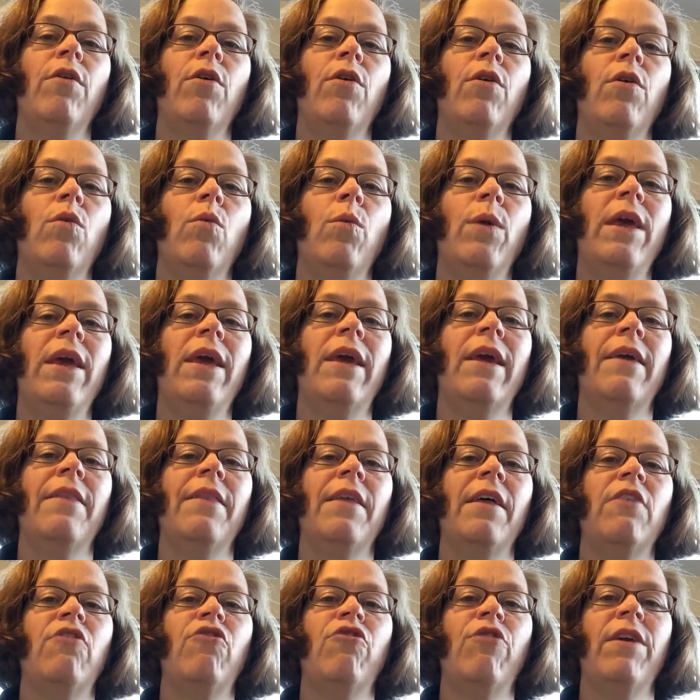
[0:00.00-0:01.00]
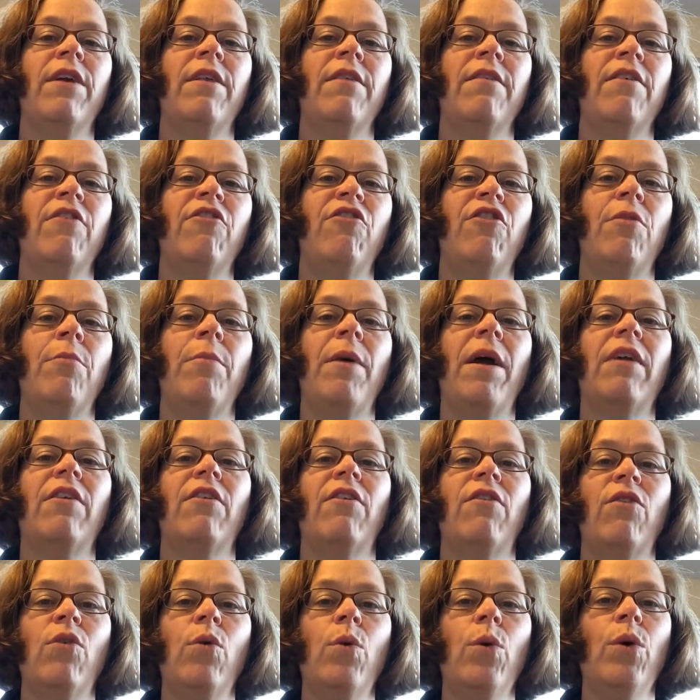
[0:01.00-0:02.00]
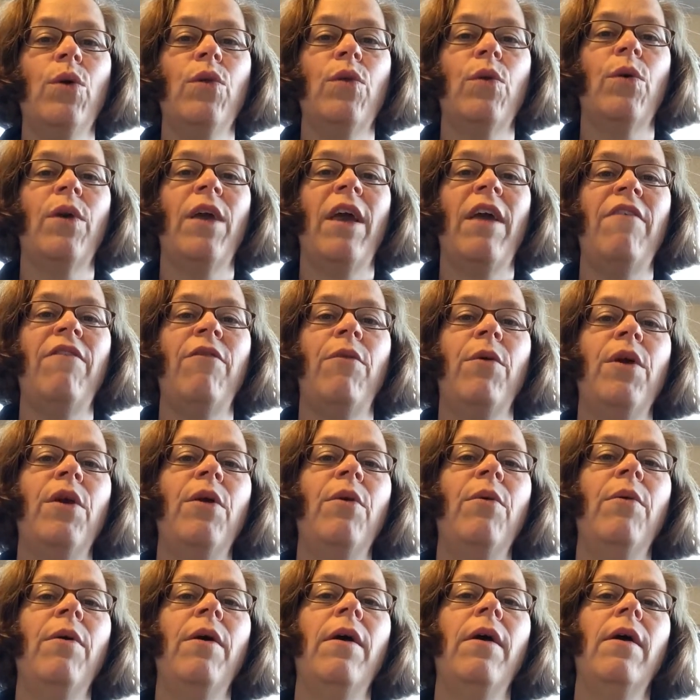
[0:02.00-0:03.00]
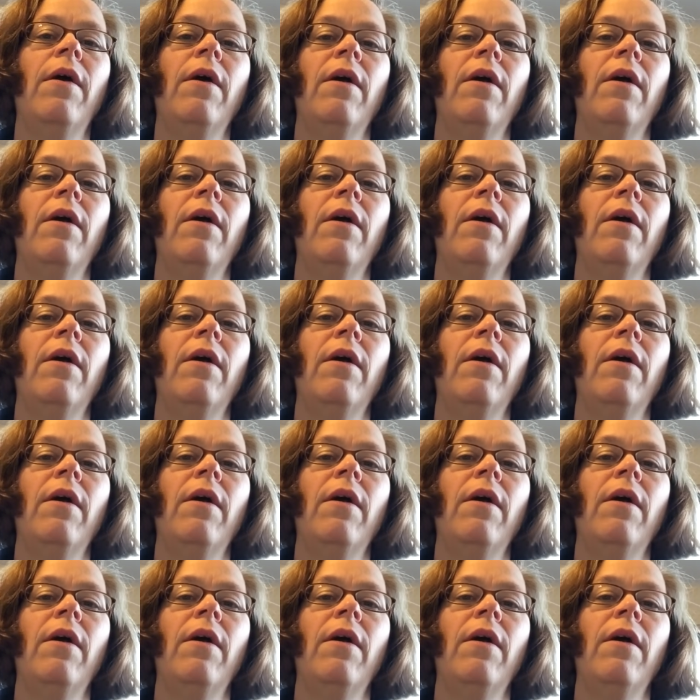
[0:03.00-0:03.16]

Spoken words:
a good week and the transition back to school is okay for you.